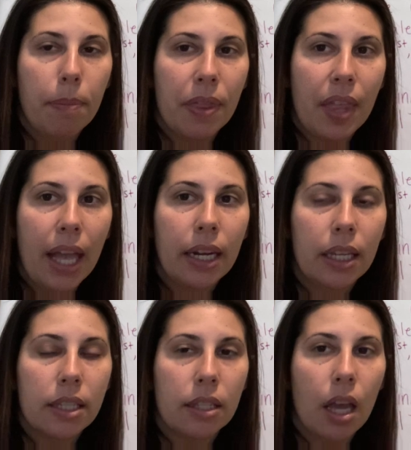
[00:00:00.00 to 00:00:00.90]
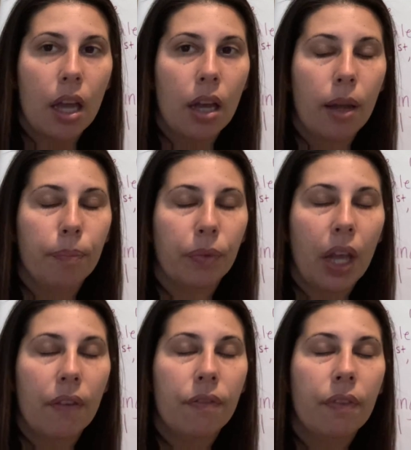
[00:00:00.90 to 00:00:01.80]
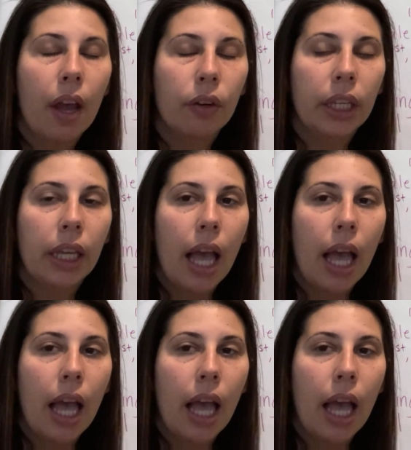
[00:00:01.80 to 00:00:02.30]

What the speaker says: but that is a very